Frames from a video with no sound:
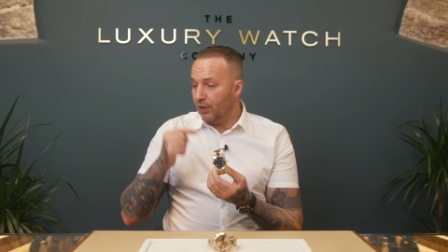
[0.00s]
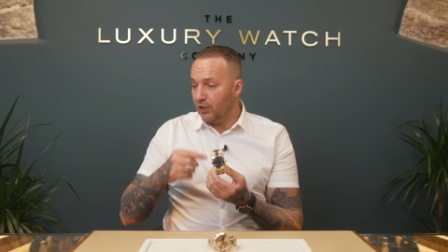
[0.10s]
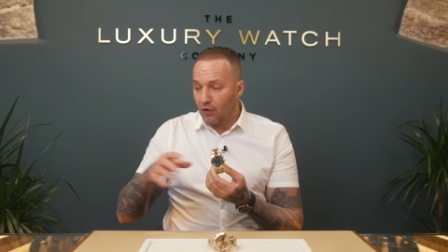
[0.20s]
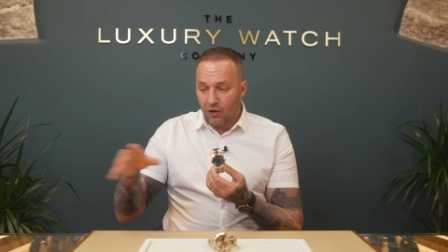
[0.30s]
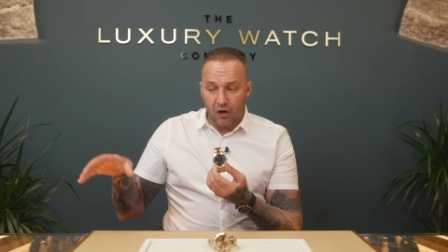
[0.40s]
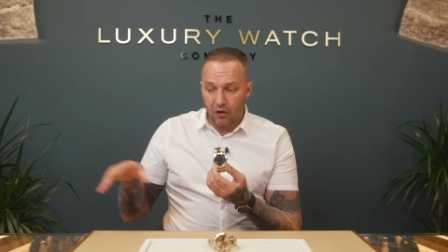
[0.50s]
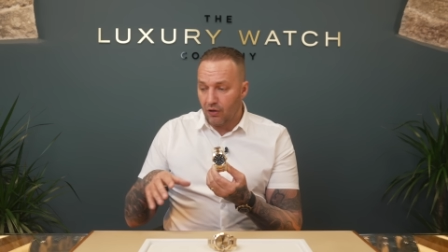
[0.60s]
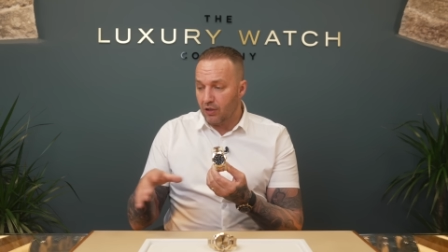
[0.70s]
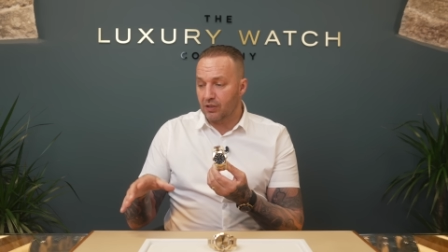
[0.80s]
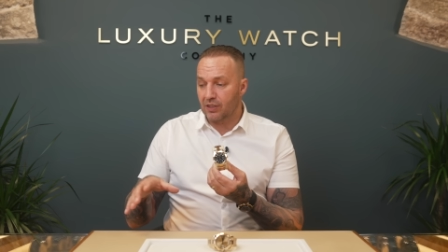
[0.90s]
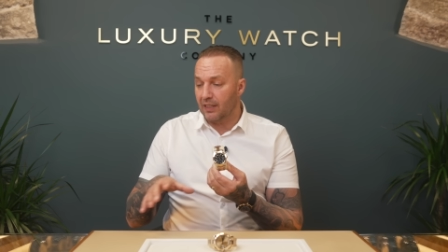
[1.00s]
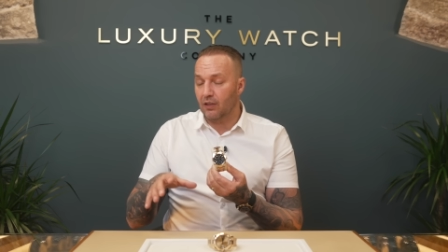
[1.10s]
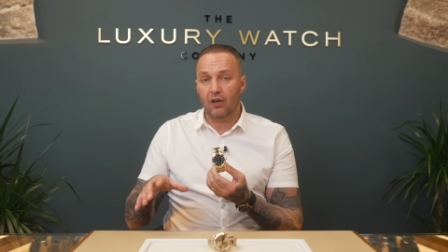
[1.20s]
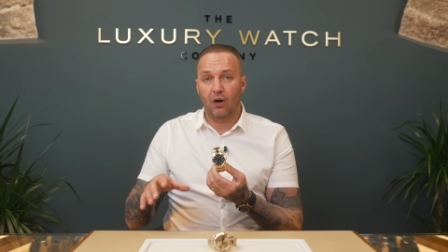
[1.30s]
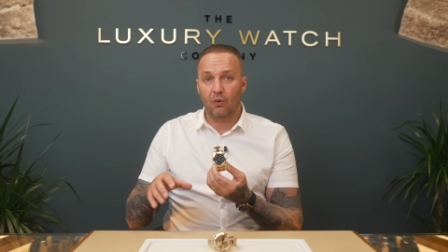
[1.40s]
When you look at all the other steel
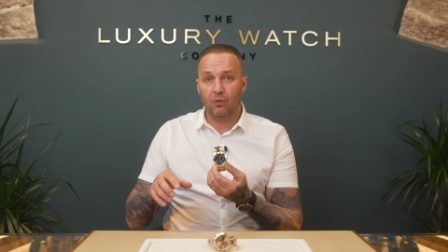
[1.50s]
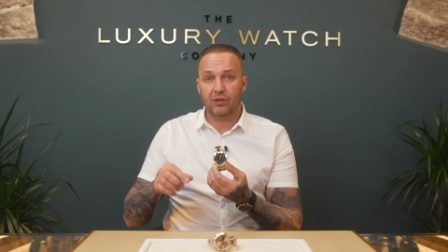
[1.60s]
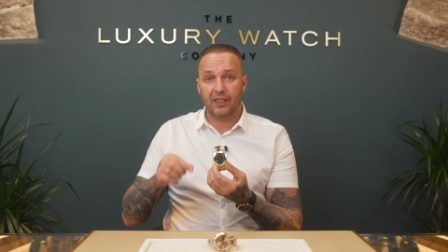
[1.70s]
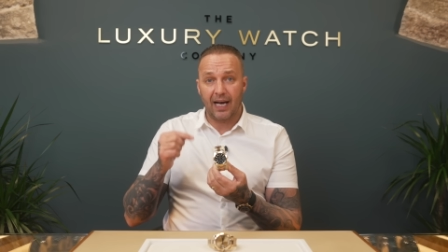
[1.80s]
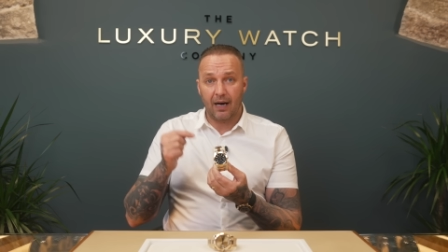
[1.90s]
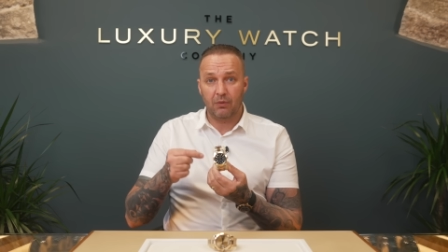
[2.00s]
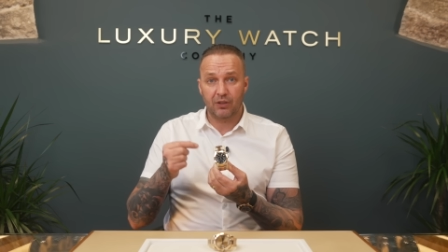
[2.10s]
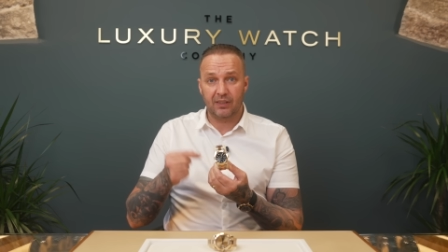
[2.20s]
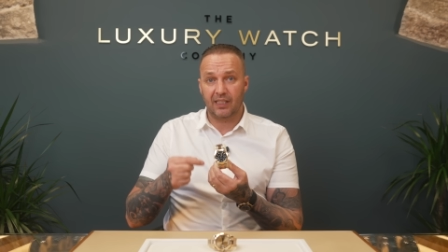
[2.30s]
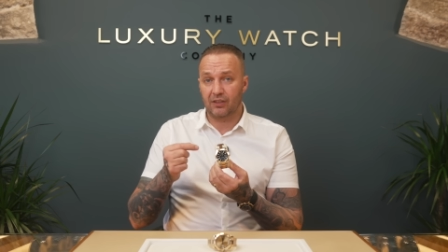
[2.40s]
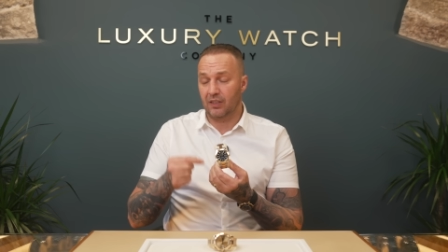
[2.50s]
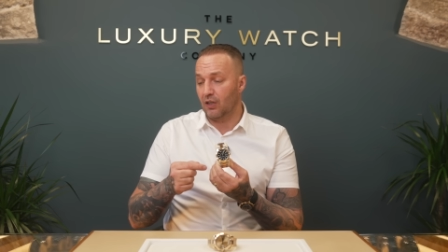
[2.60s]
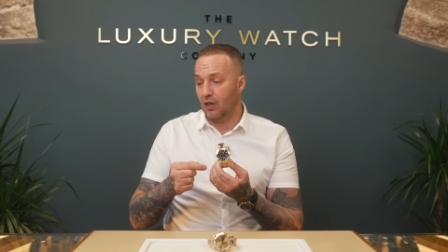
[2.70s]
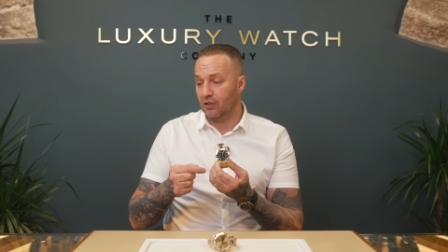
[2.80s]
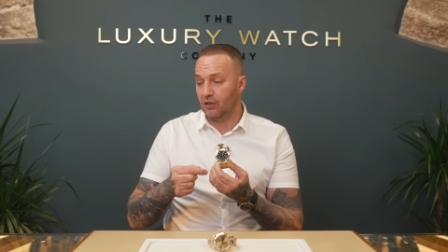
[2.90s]
and golds and how much this actually
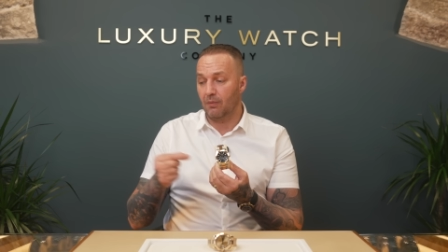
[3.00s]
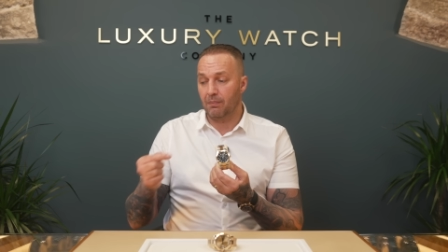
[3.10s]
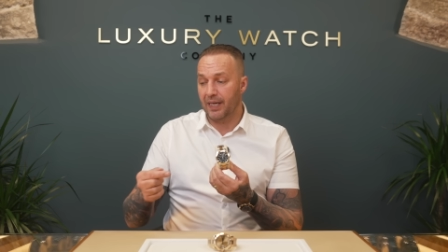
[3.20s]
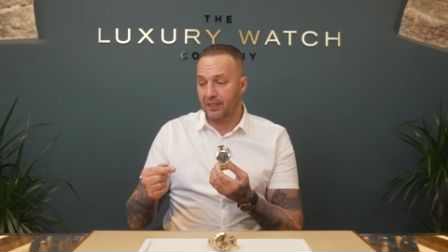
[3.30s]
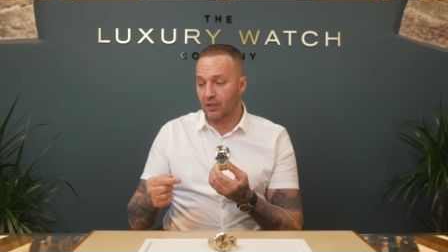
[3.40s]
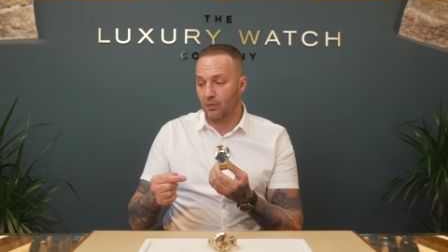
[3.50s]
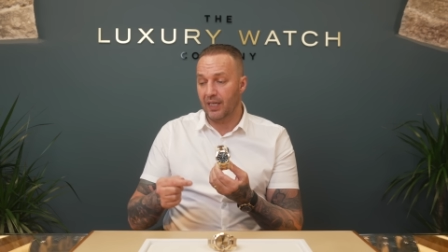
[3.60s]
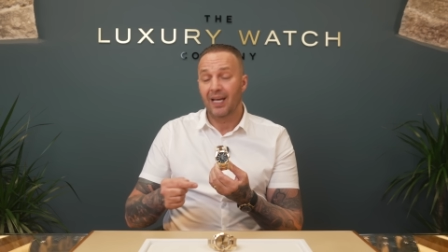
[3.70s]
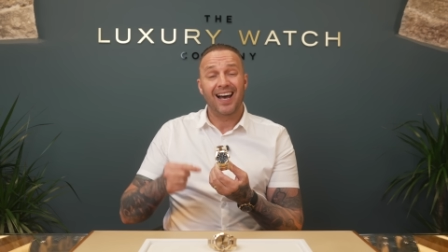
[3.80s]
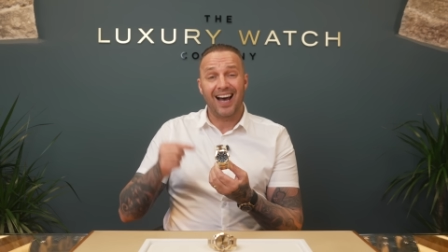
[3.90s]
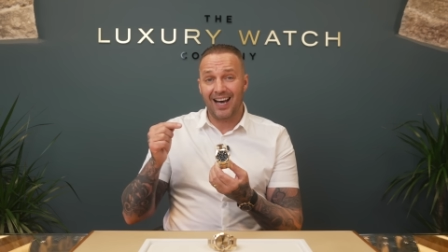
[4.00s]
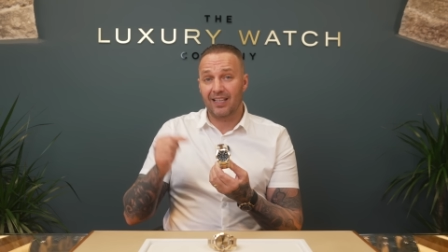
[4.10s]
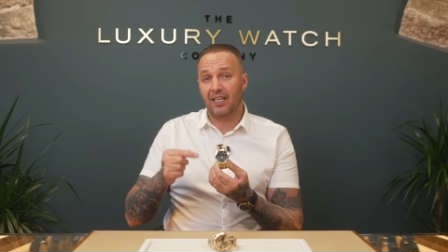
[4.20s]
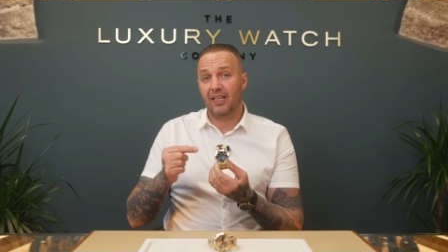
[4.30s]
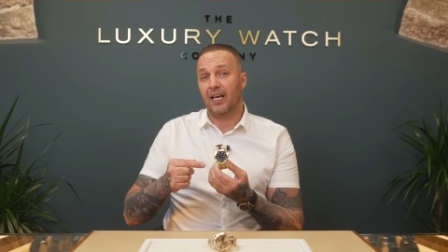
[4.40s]
costs compared to it, I
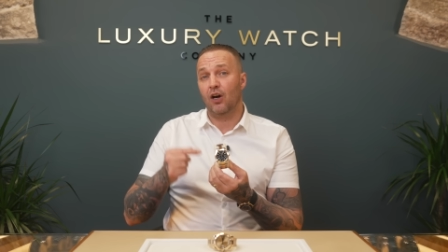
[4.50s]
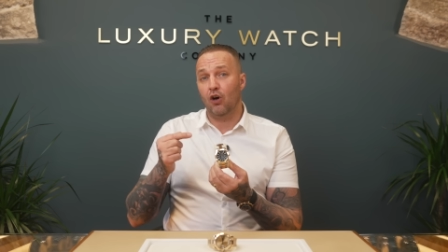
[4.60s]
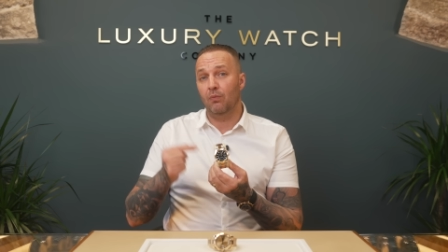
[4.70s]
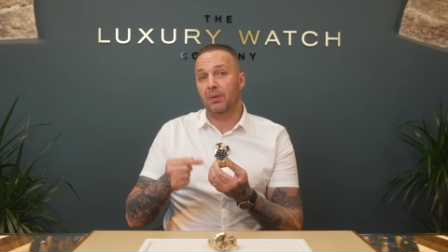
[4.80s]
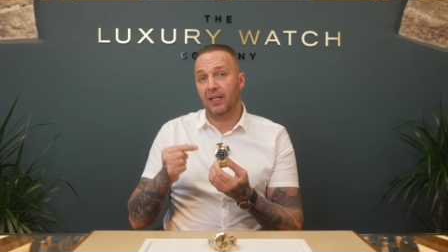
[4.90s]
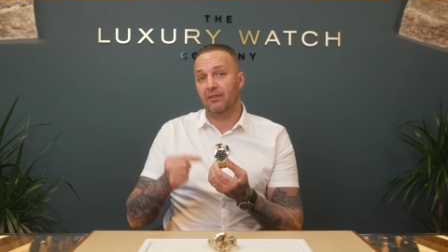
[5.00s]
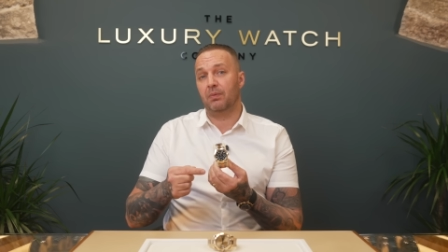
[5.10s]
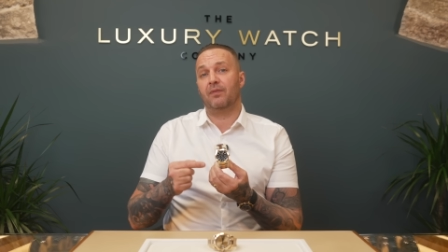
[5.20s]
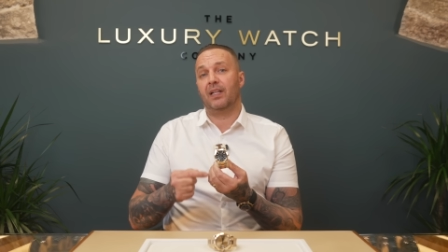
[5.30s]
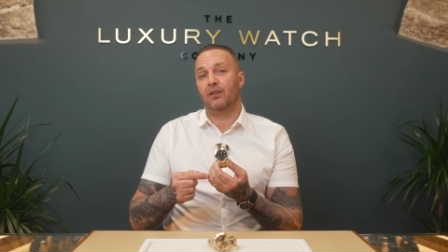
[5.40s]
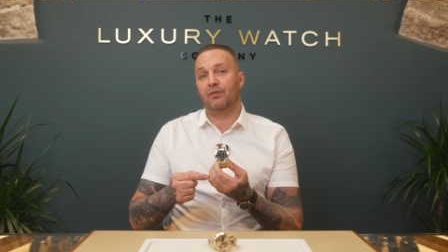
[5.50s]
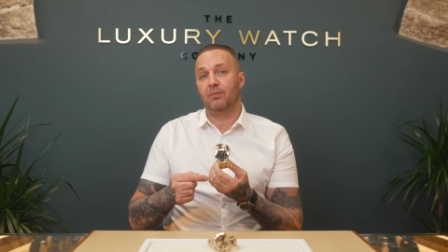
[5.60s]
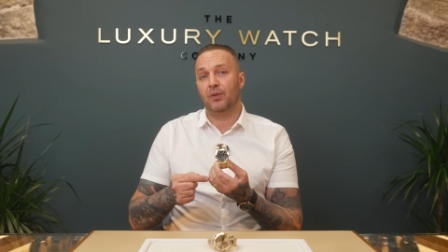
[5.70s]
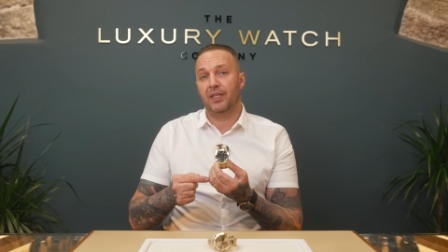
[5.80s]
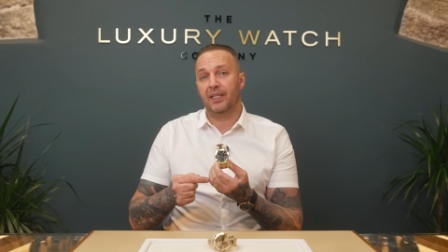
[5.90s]
think they're unbelievable value for
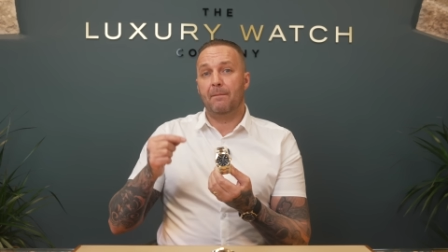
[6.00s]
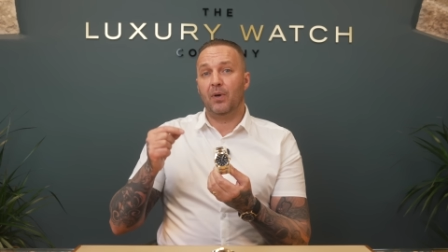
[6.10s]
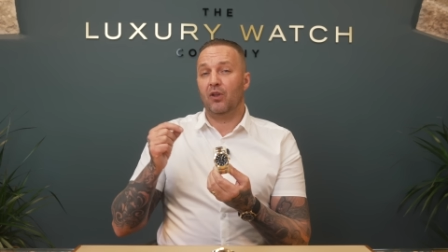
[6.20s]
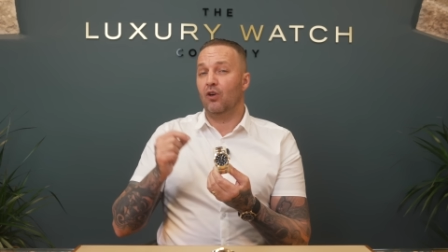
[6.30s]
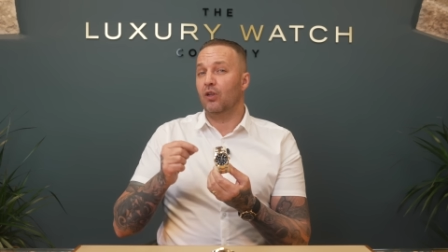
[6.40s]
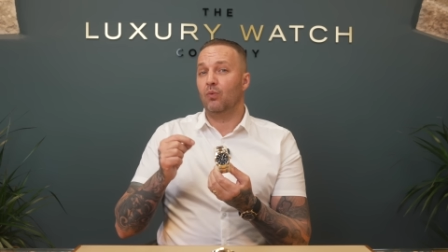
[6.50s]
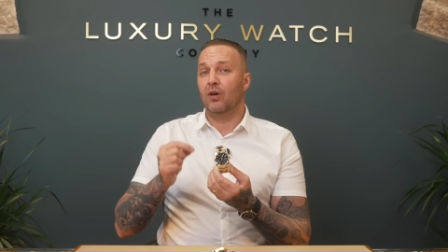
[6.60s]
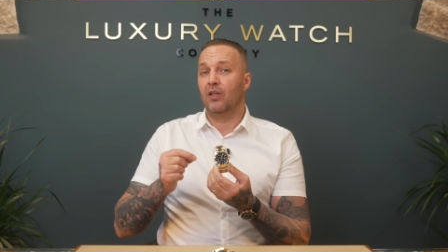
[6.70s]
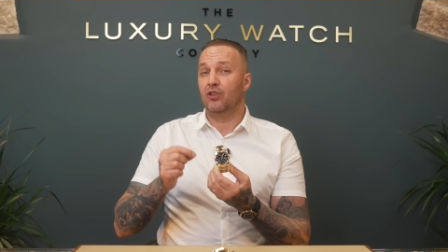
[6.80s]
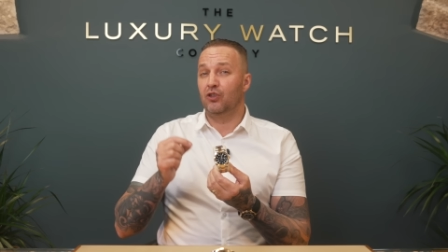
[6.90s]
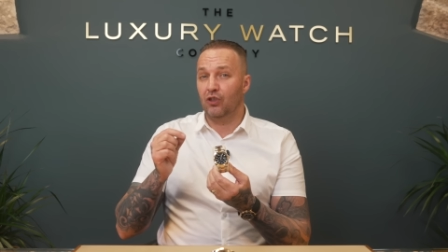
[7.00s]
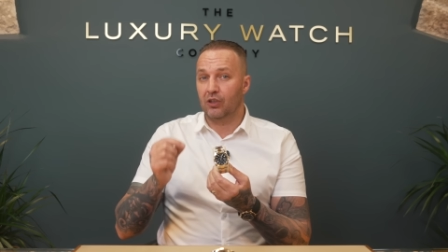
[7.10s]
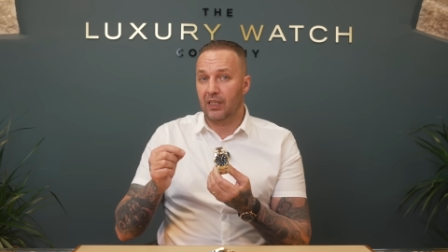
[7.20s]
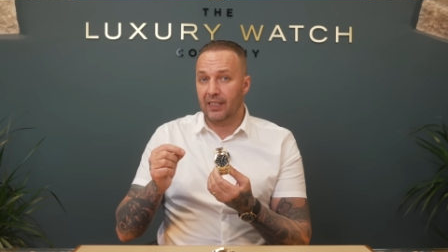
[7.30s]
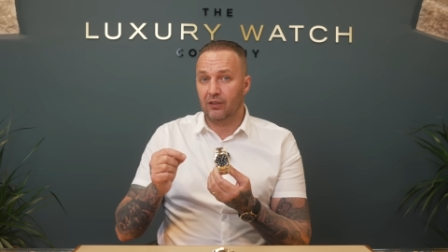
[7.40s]
money, but they're only worth
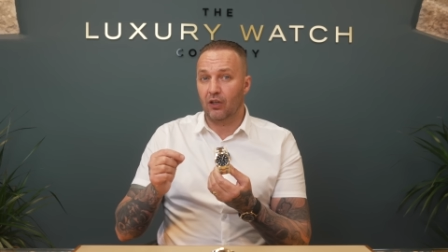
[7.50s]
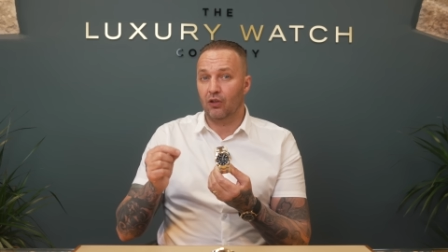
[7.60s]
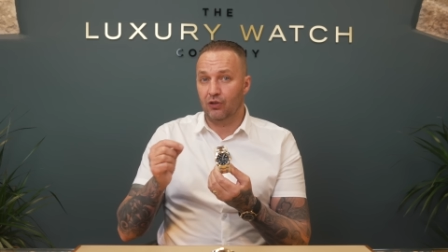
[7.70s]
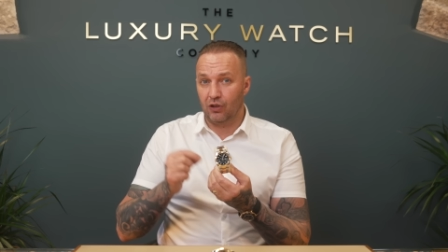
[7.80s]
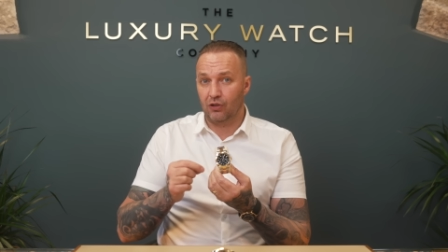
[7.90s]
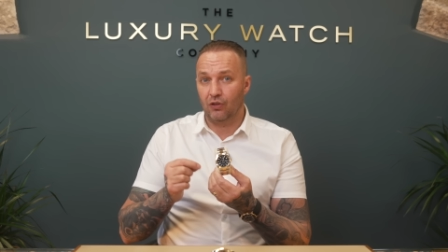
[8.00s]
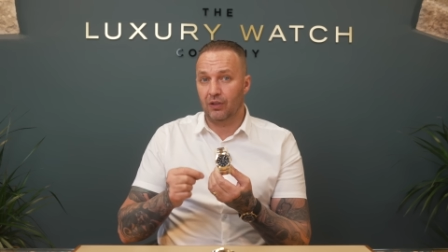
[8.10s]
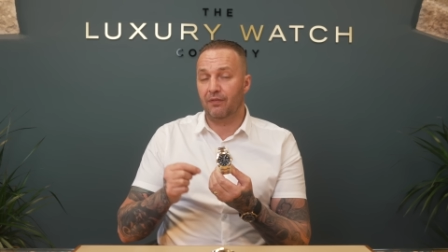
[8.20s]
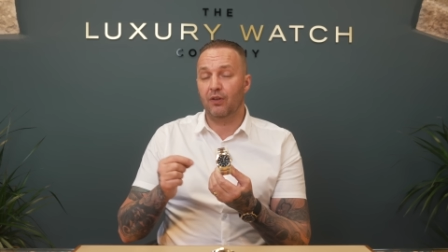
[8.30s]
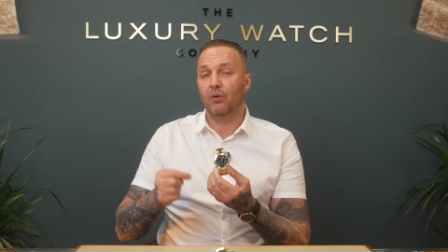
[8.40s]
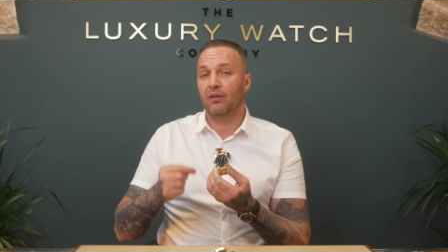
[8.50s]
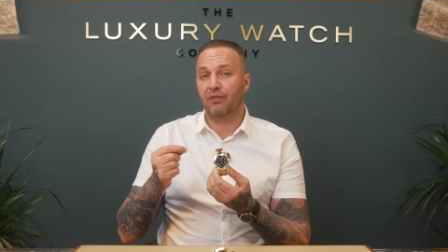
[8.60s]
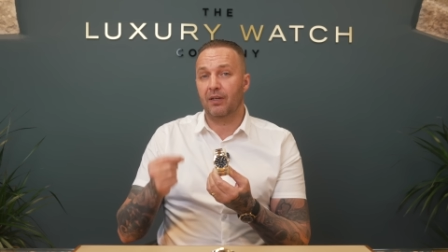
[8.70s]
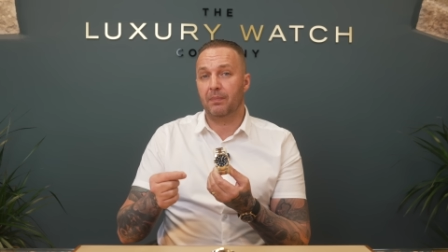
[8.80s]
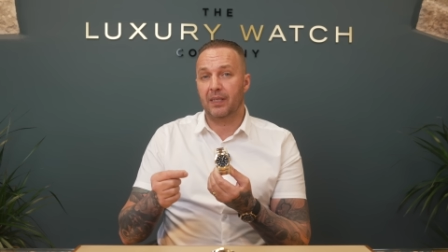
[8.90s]
just list or just under if you want to
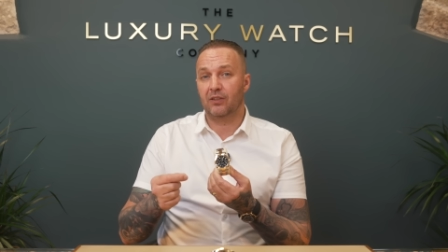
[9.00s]
flip it.